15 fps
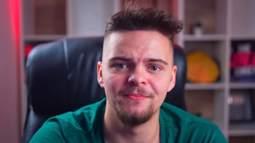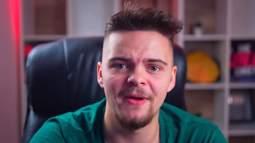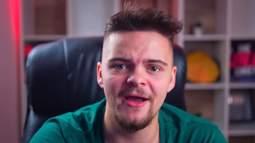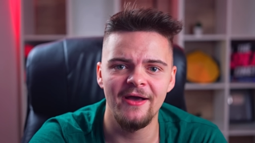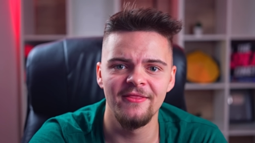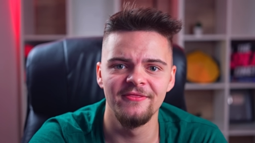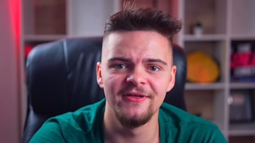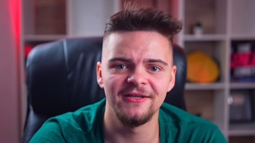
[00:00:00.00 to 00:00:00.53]
The
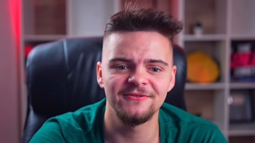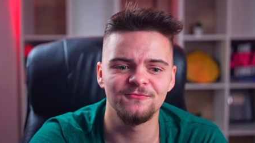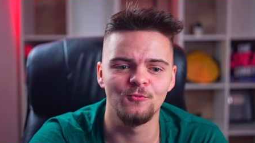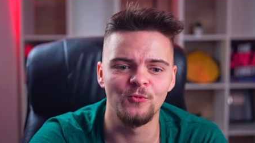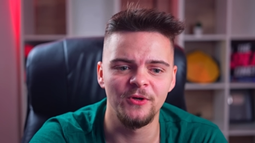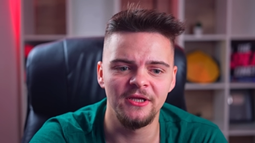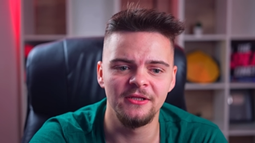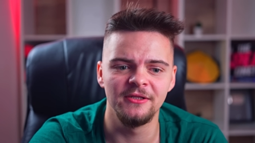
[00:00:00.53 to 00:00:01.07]
man that
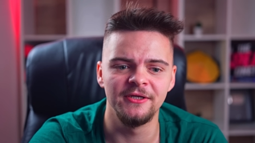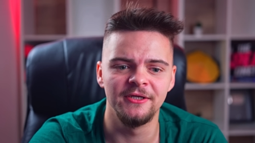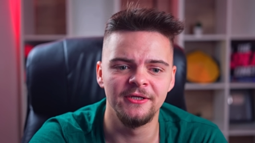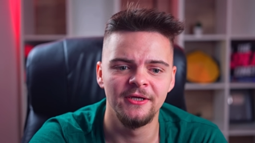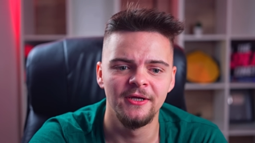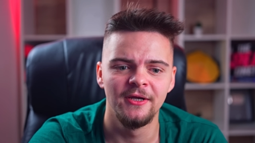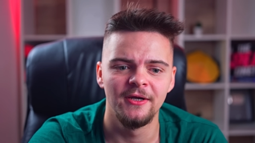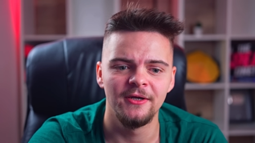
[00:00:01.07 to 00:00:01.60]

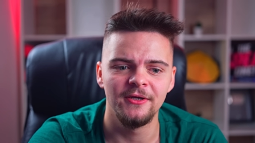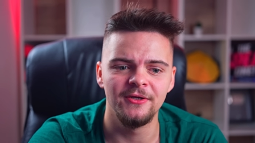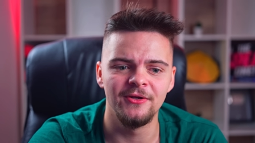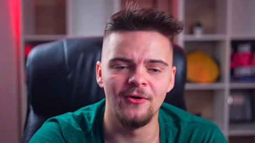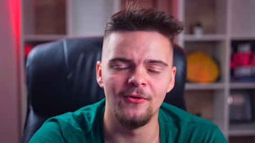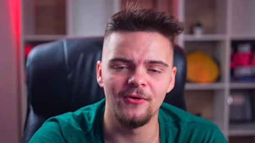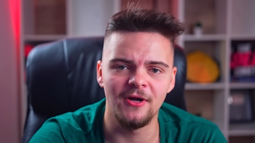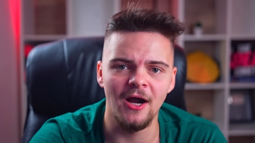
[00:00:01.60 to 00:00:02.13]
really, you
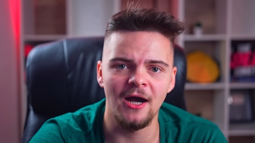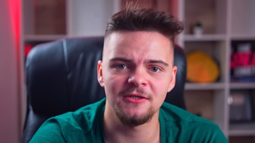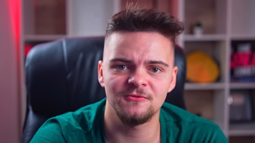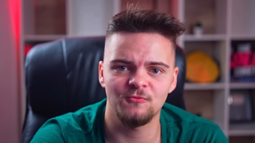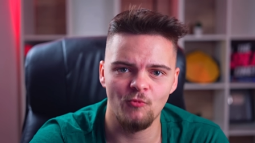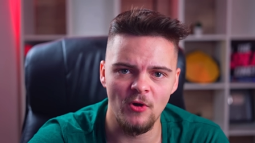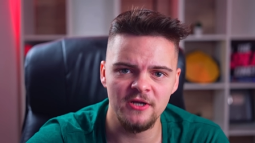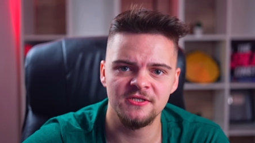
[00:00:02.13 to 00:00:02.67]
know, got
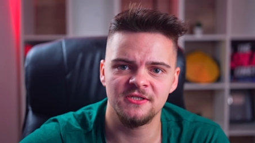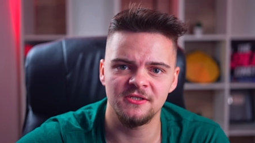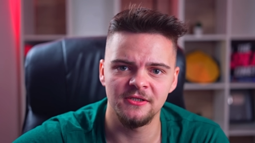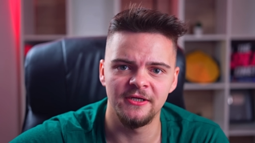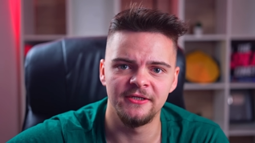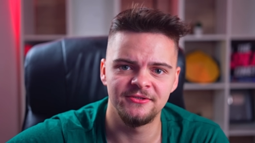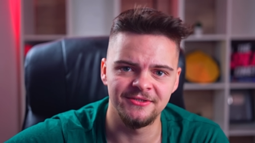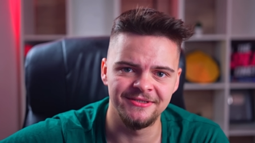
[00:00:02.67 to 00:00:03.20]

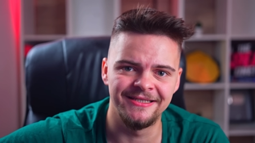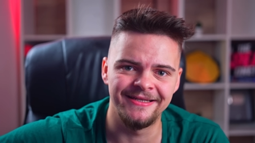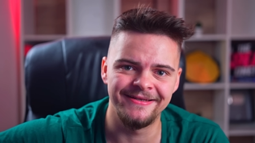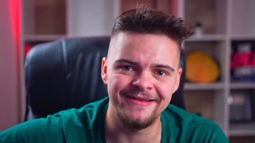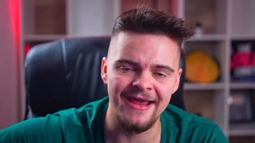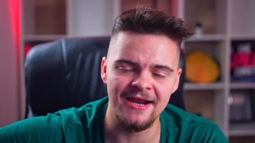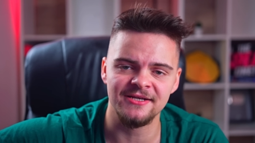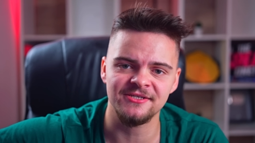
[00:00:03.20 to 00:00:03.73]
wrestling to the
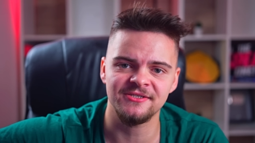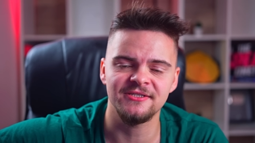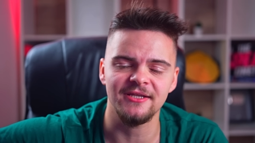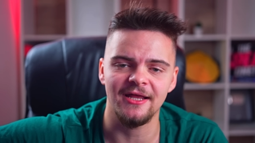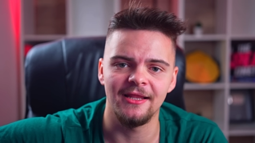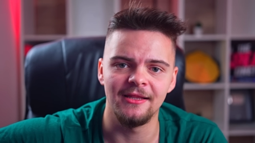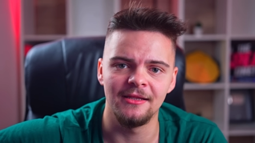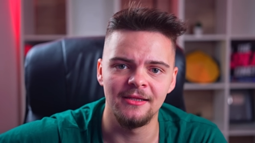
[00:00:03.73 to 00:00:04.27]
next
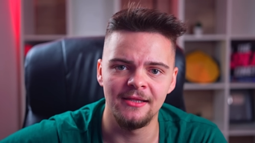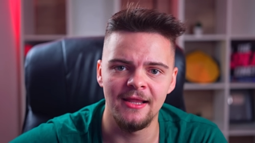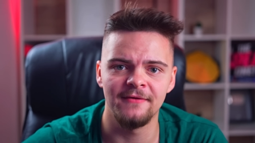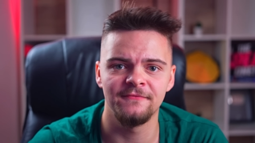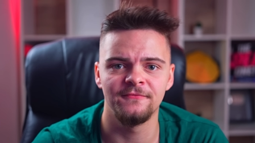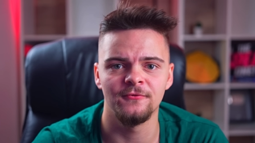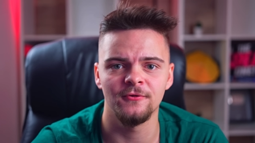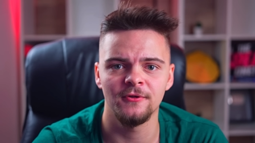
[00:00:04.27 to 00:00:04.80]

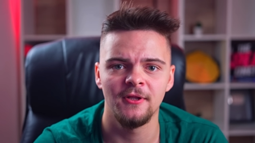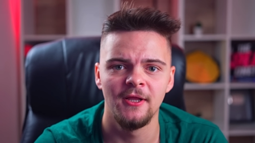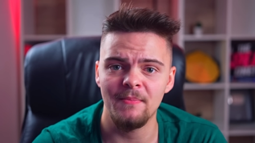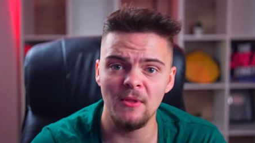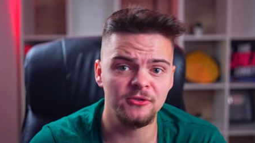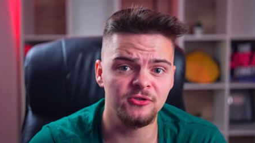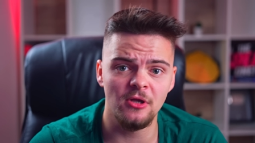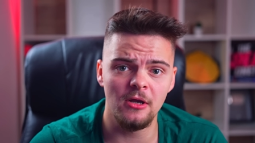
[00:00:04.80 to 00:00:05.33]
level. I'm
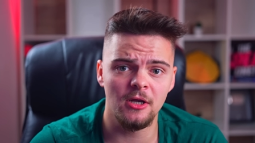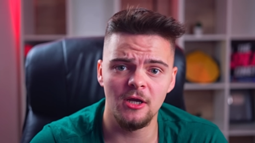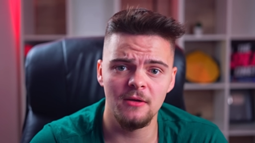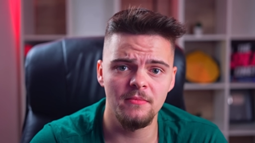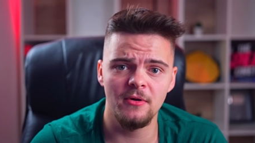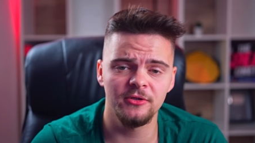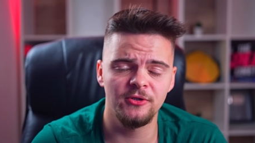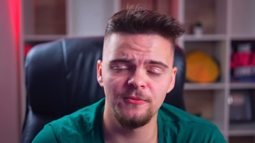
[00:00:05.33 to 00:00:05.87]
not talking
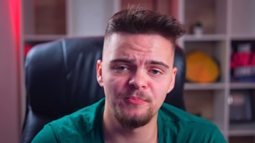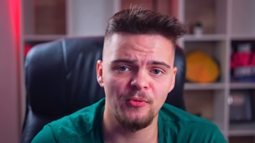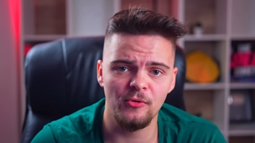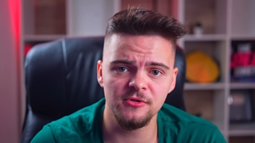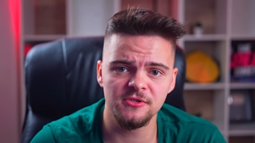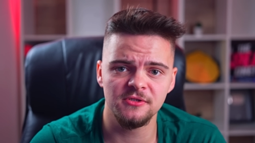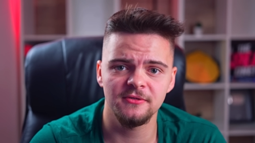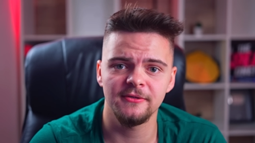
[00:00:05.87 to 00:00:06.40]
about him
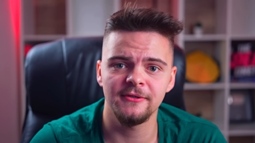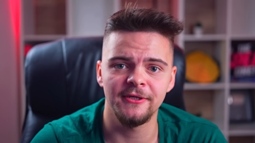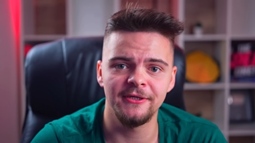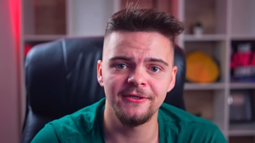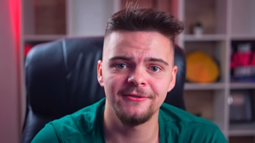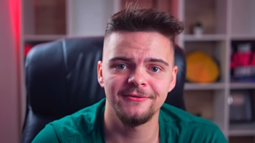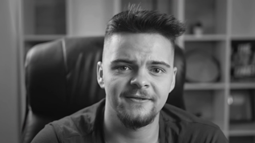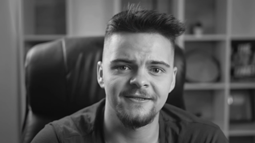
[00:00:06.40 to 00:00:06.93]

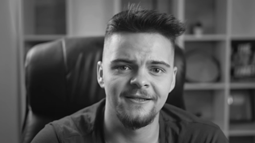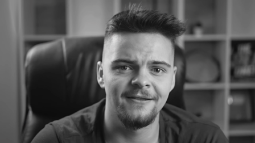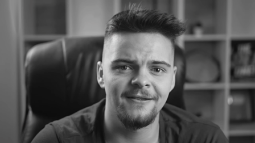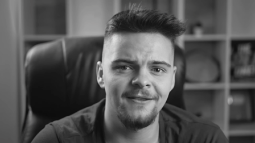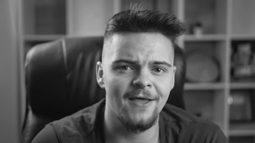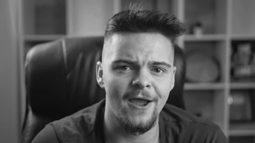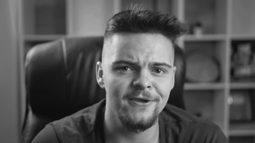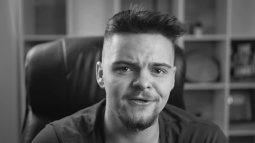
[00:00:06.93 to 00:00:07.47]
personally, that
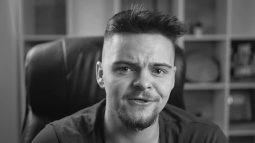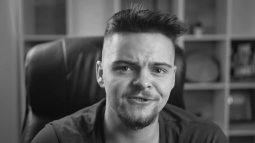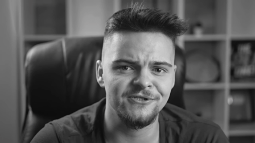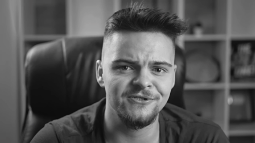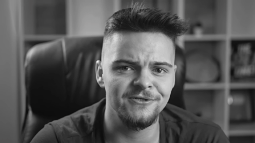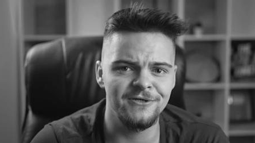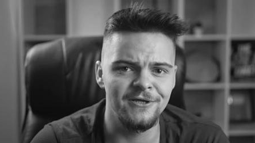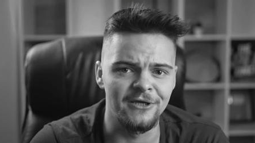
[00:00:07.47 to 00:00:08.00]
lying
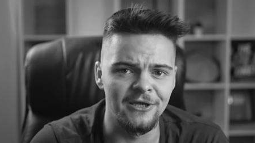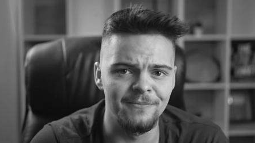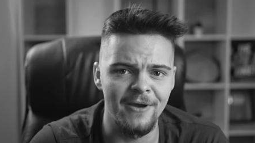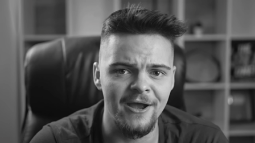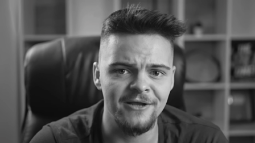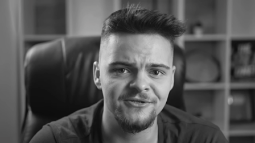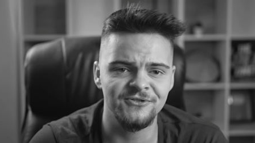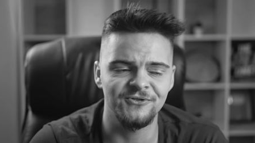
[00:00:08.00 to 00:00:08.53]
sneaky
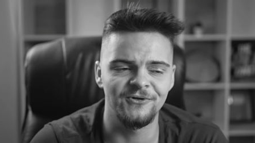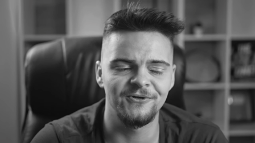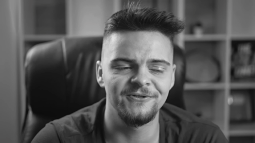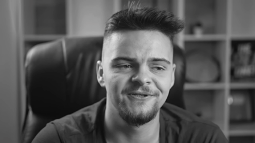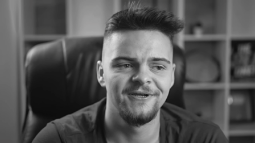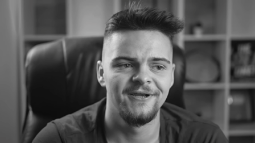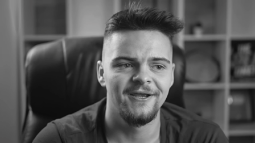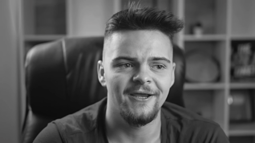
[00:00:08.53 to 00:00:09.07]

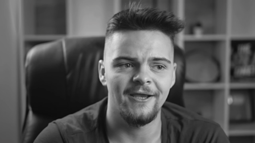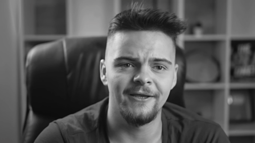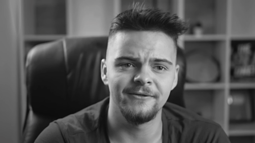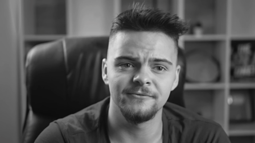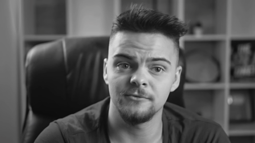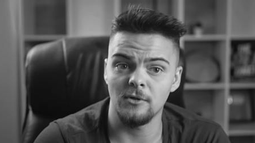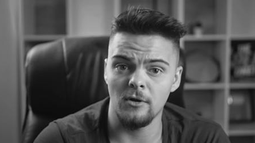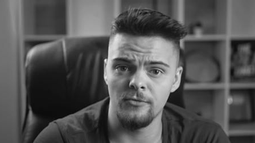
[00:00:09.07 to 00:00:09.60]
bastard,
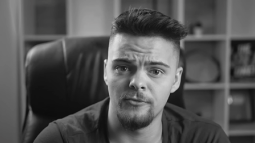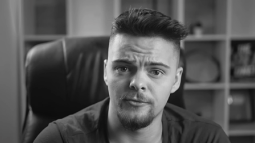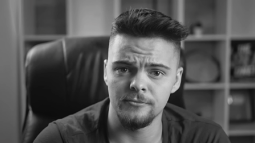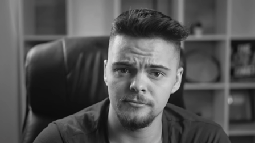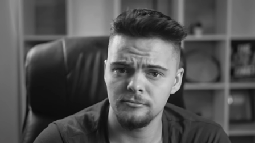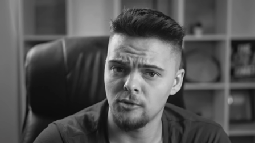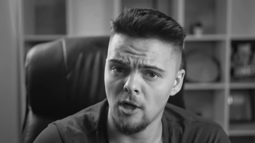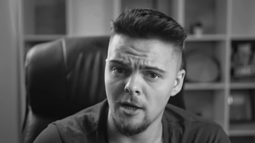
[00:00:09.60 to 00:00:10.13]
and other
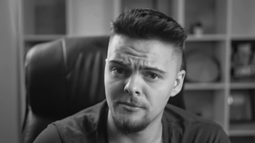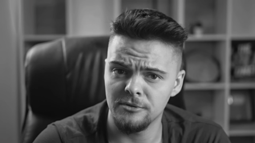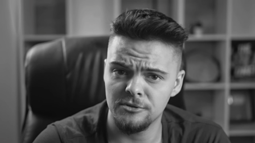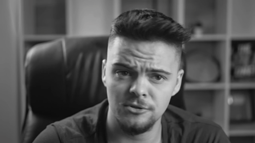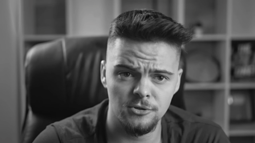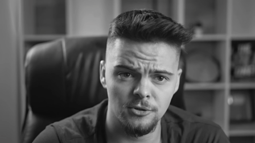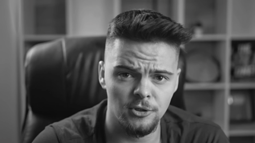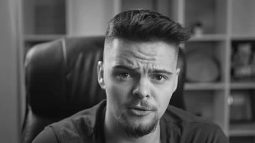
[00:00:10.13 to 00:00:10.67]

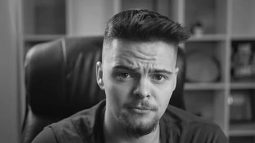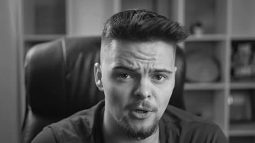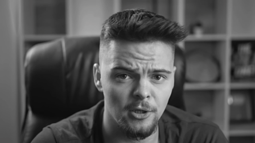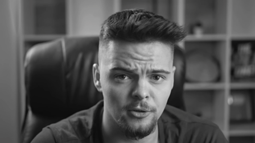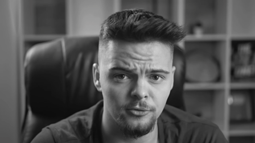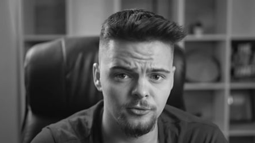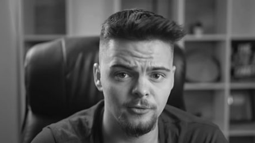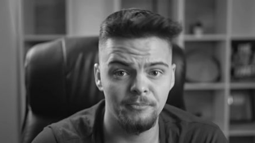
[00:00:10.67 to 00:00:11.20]
comments he
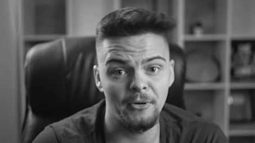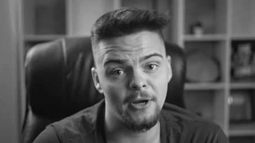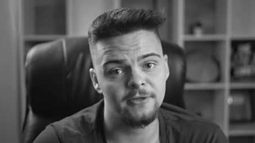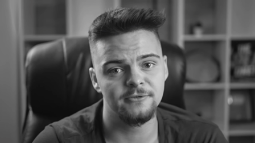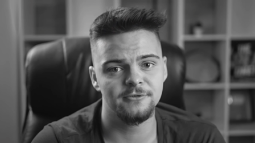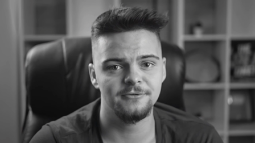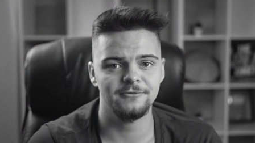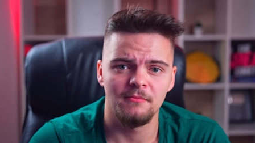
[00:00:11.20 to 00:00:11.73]
made in the
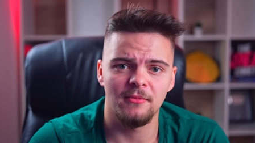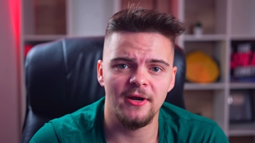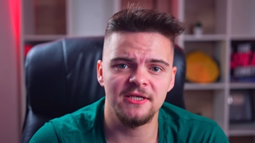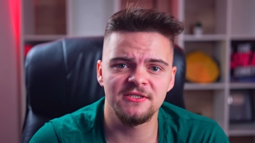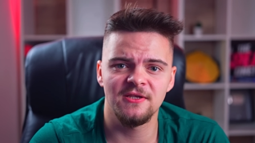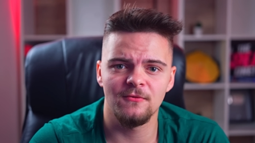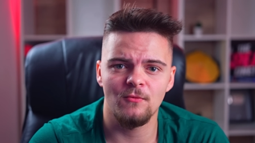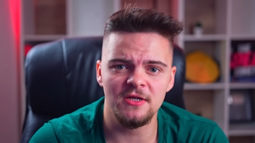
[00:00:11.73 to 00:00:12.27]
past. But
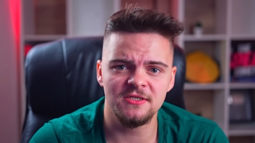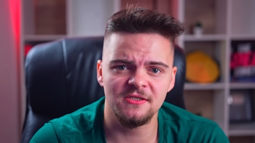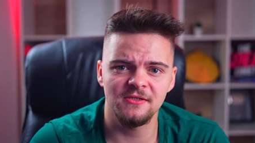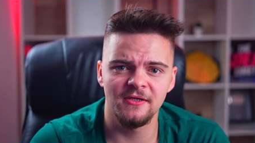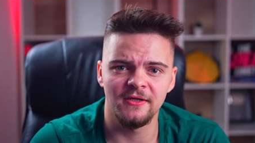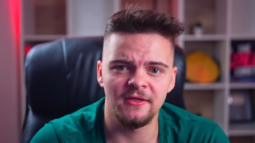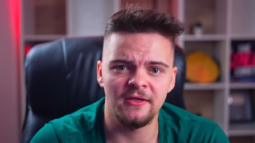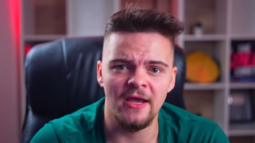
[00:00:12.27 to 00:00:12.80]
as a
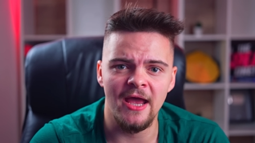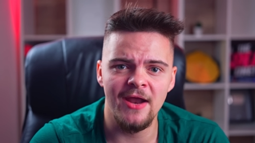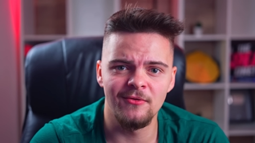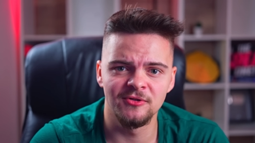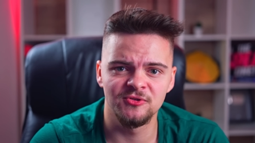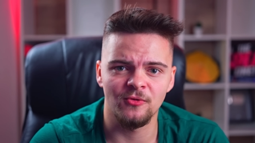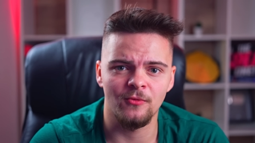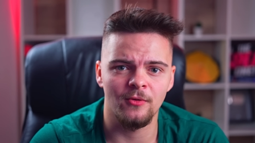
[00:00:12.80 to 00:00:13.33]
wrestling
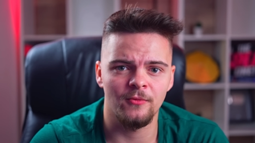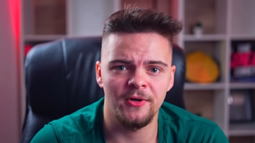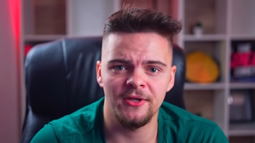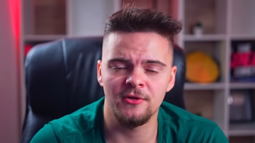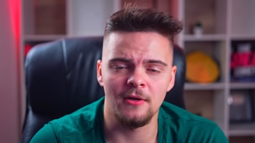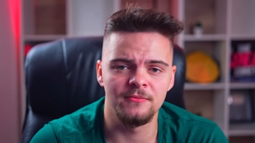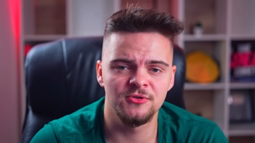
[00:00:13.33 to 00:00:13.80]
character, when it